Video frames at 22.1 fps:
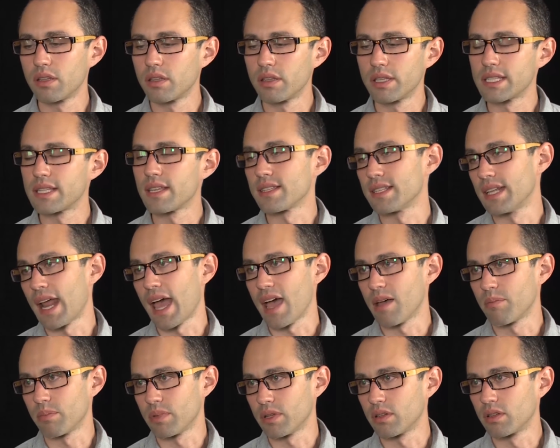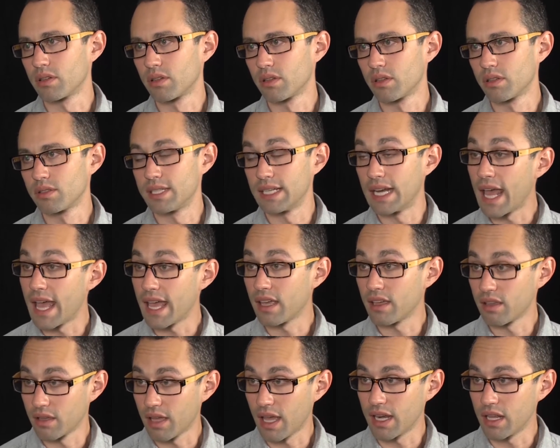This doesn't happen.
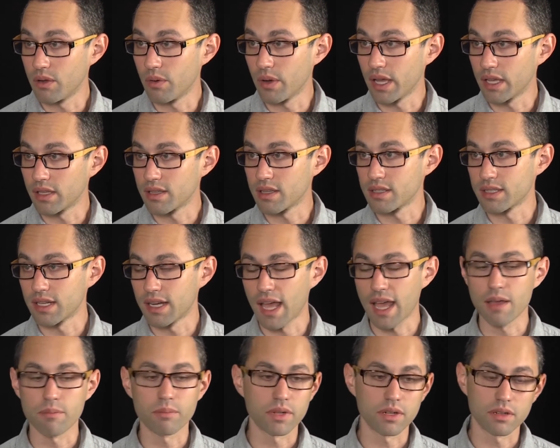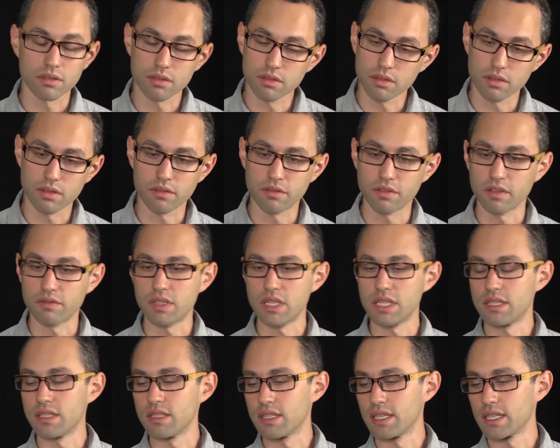Today, anyway, it doesn't happen. The
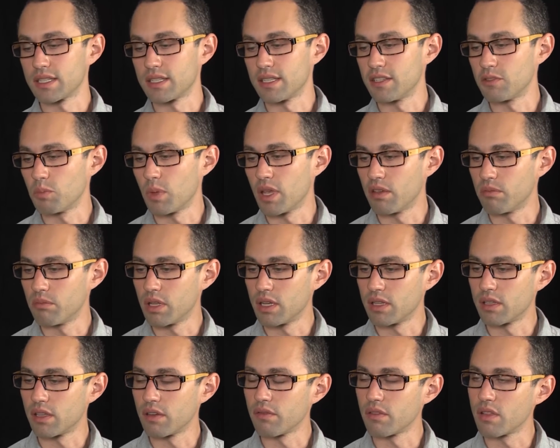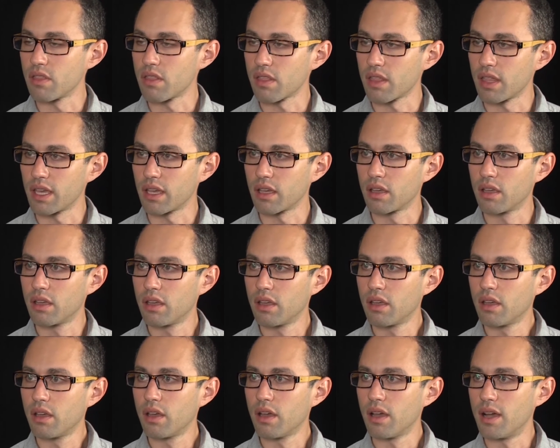50s and 60s may have been a different thing.
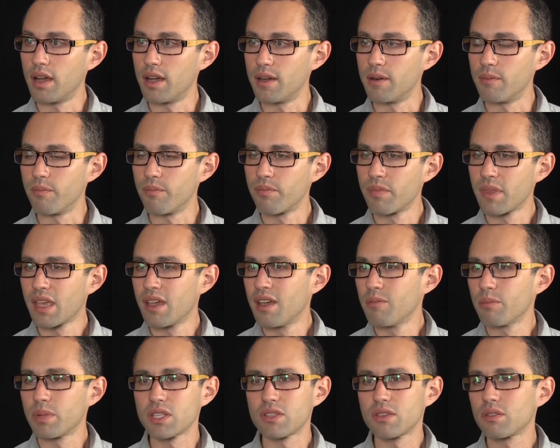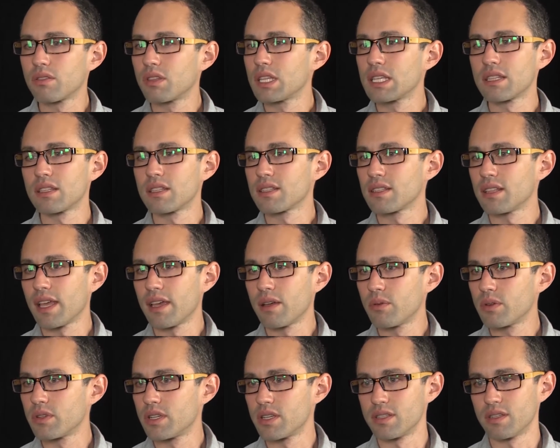But so this
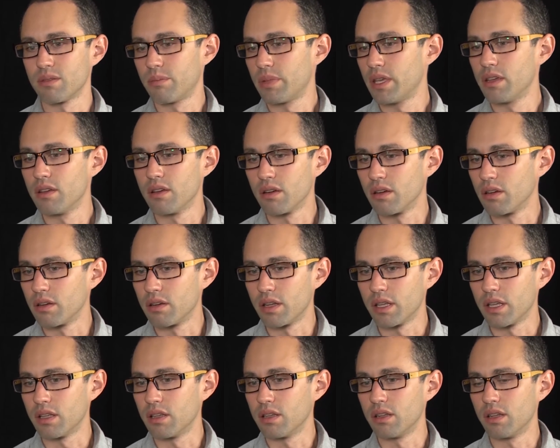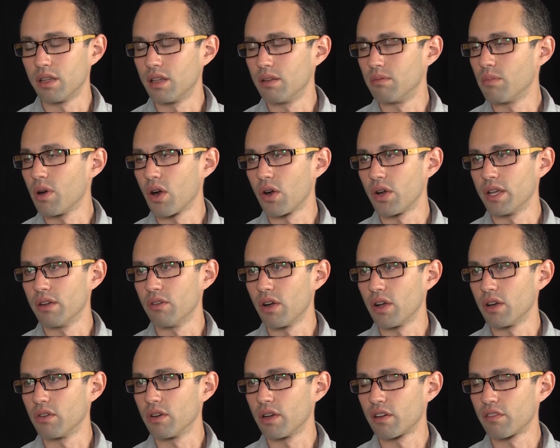language has appeared in party
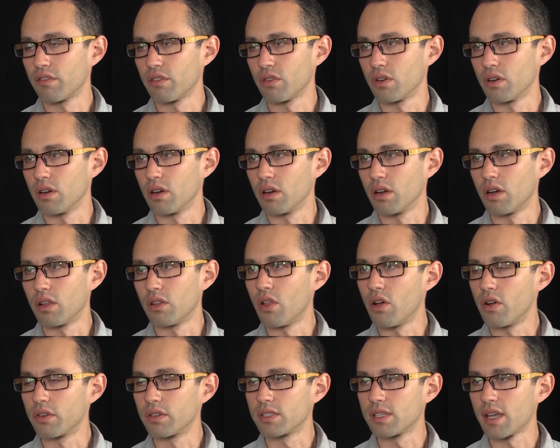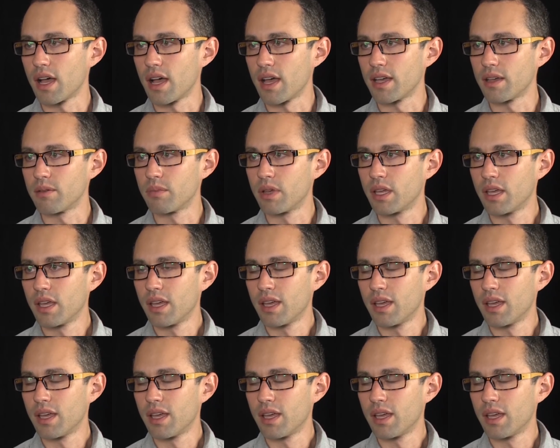rhetoric for a long time.